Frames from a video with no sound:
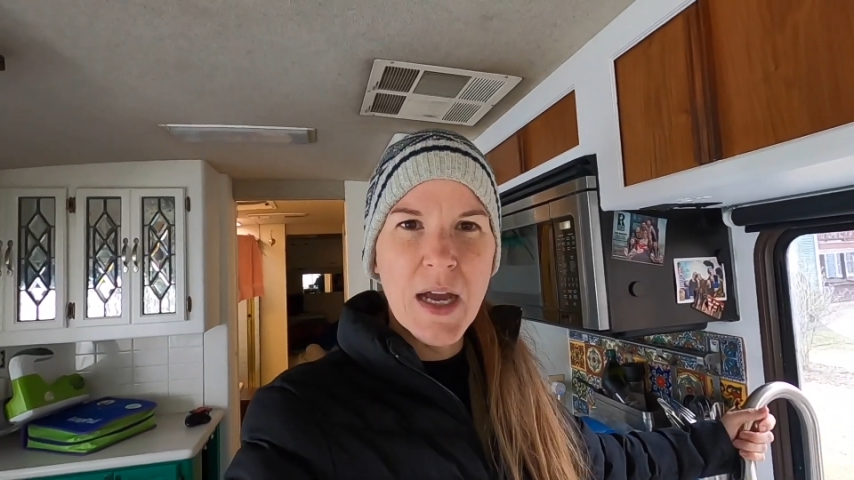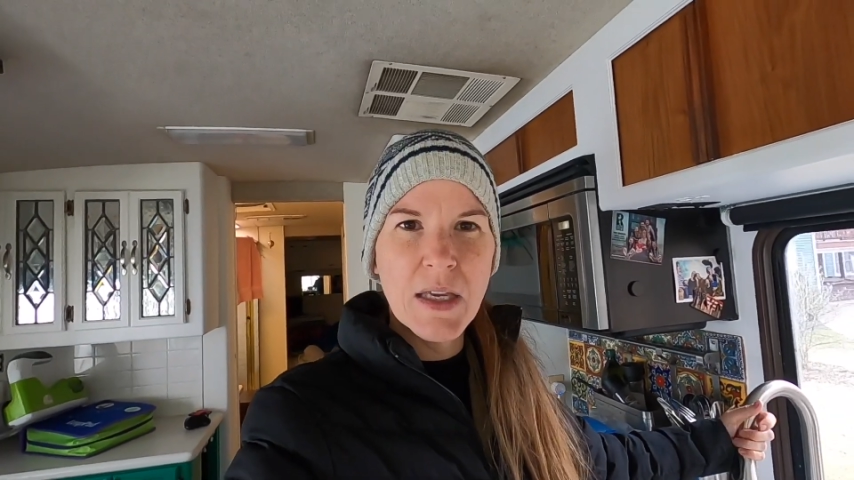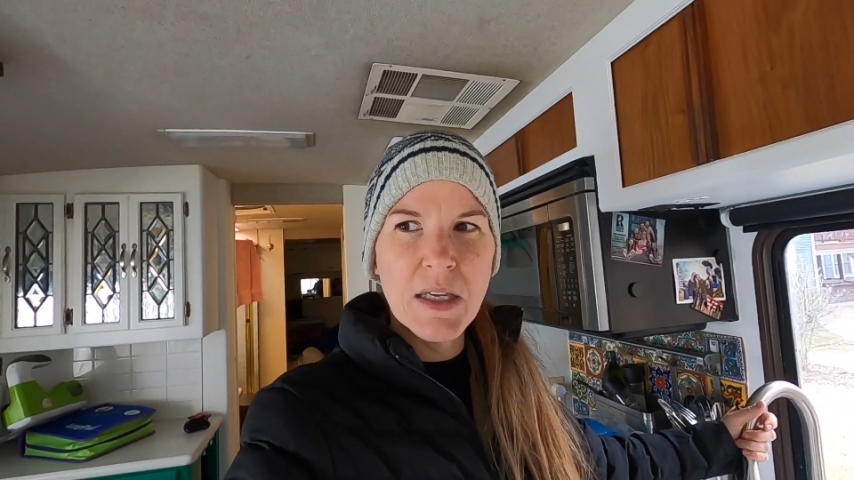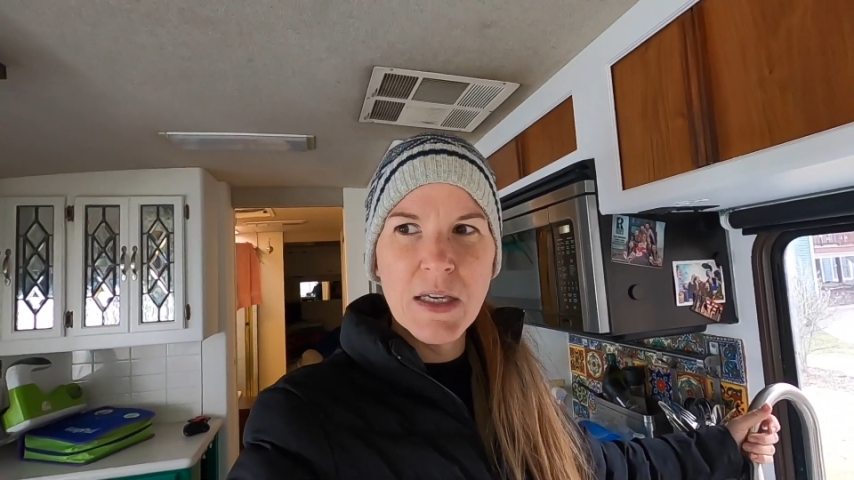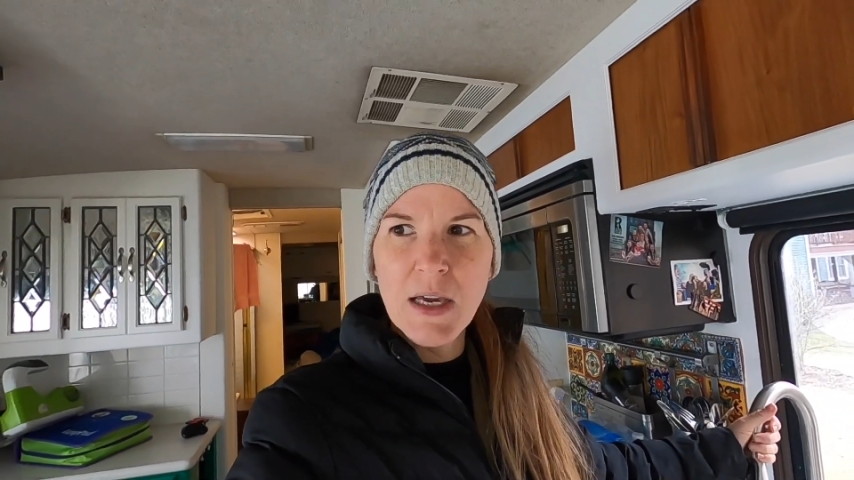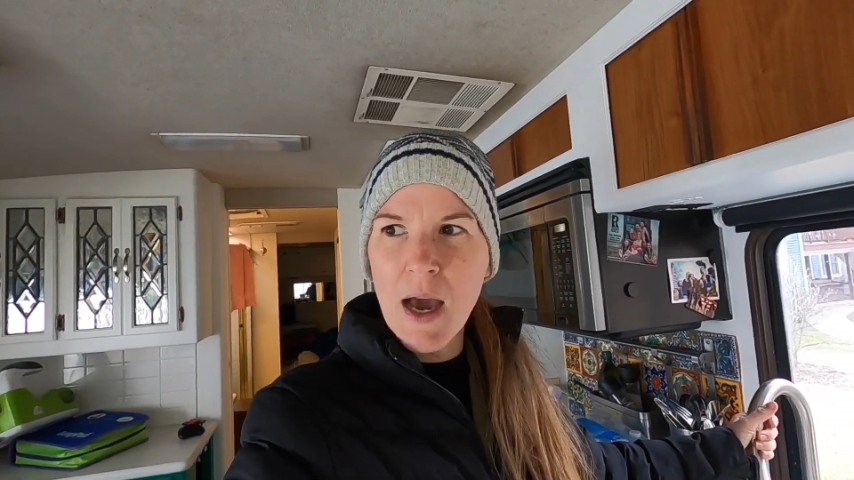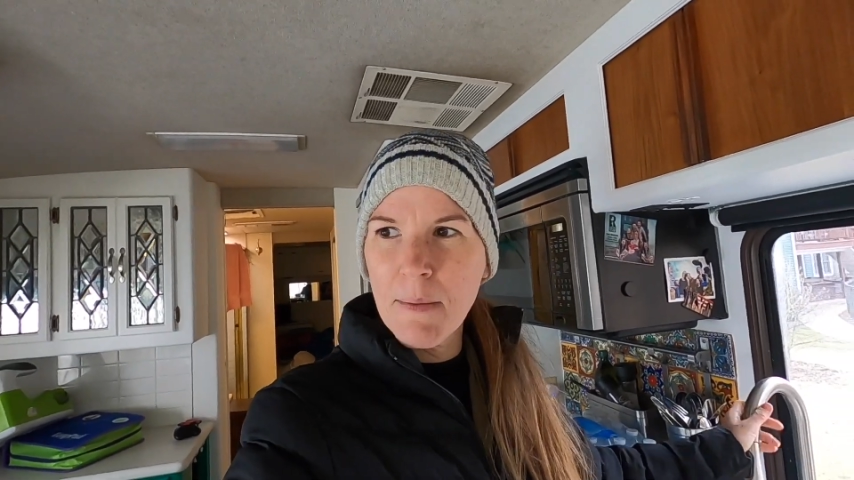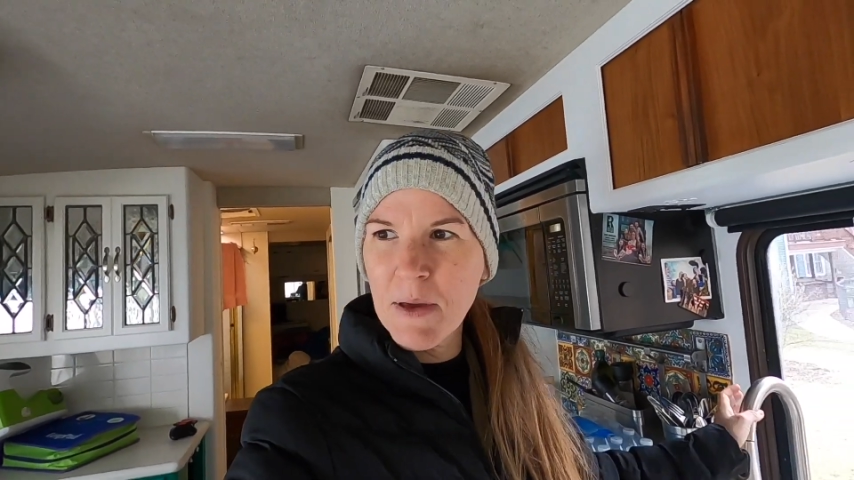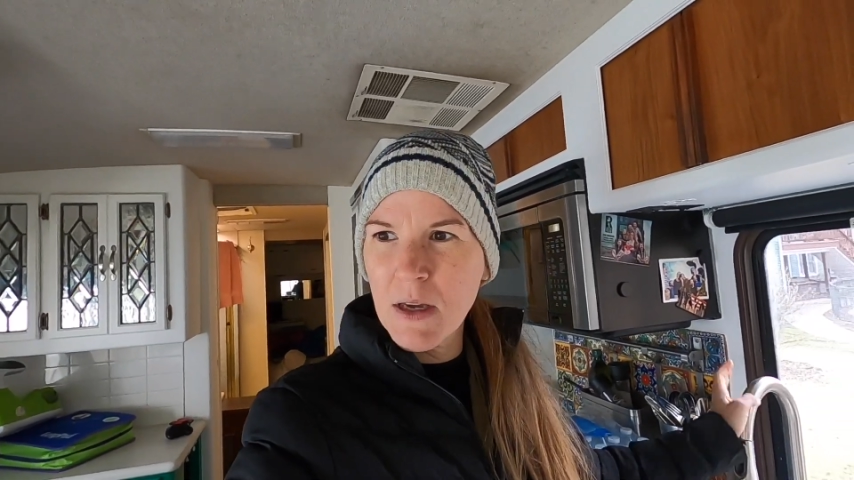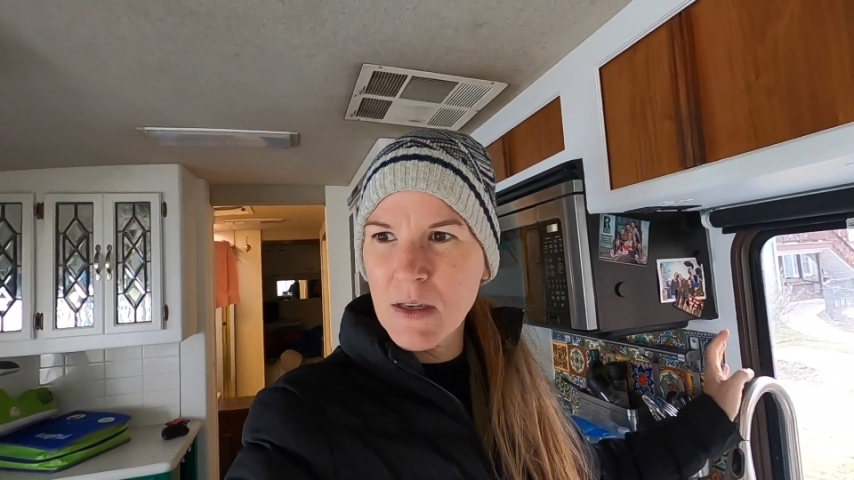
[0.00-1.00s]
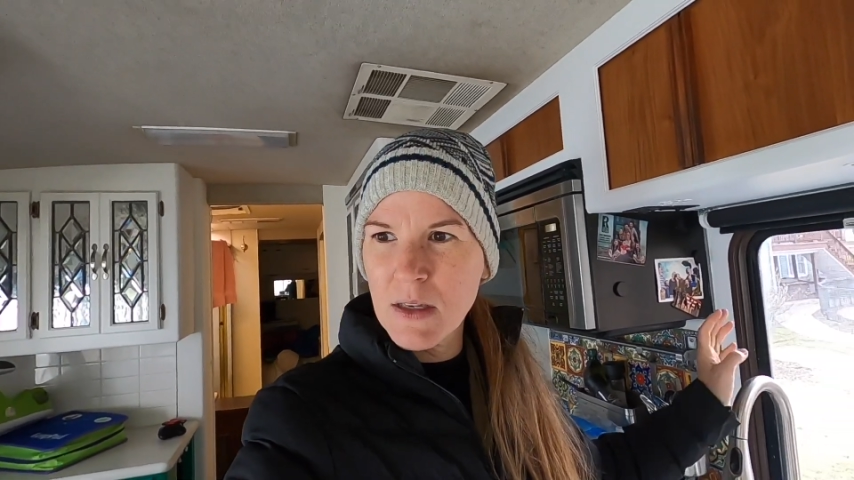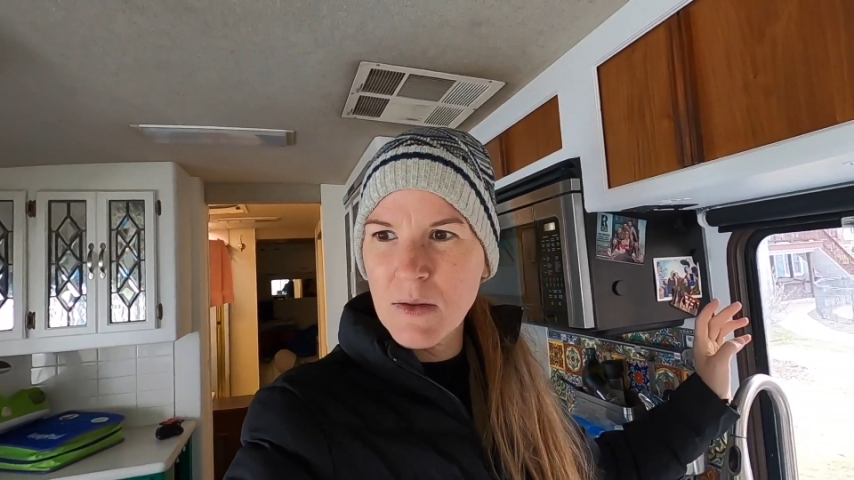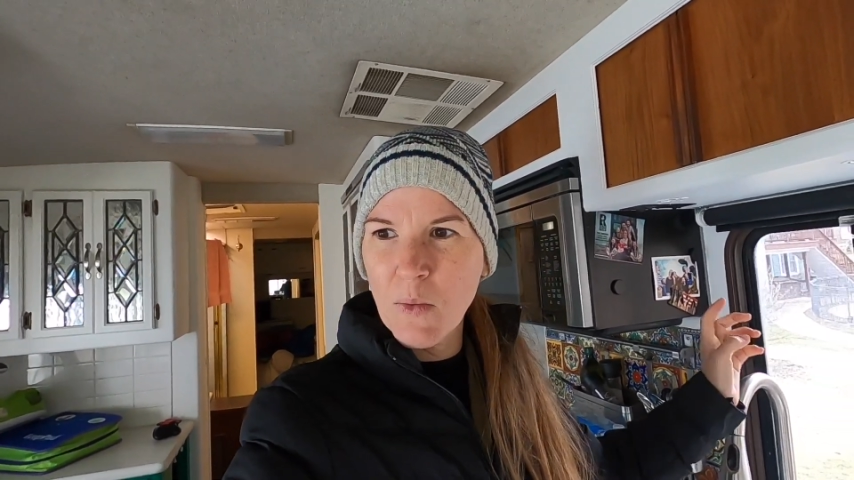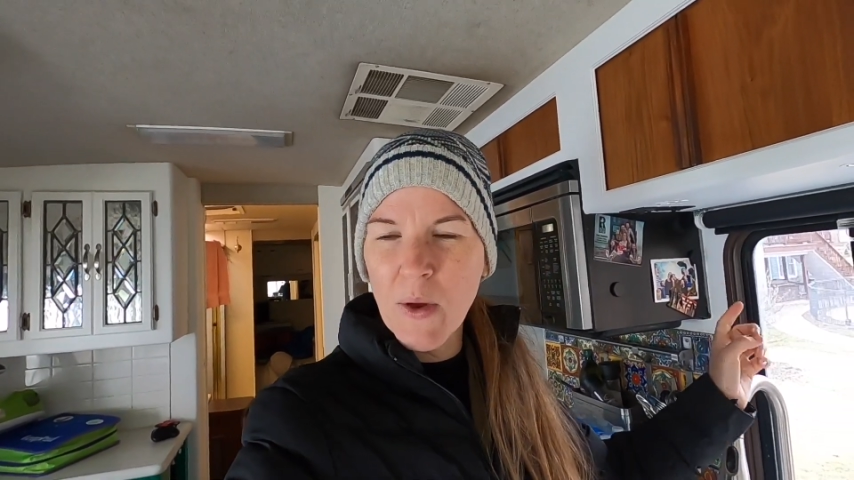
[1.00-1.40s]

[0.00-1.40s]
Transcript: that yet because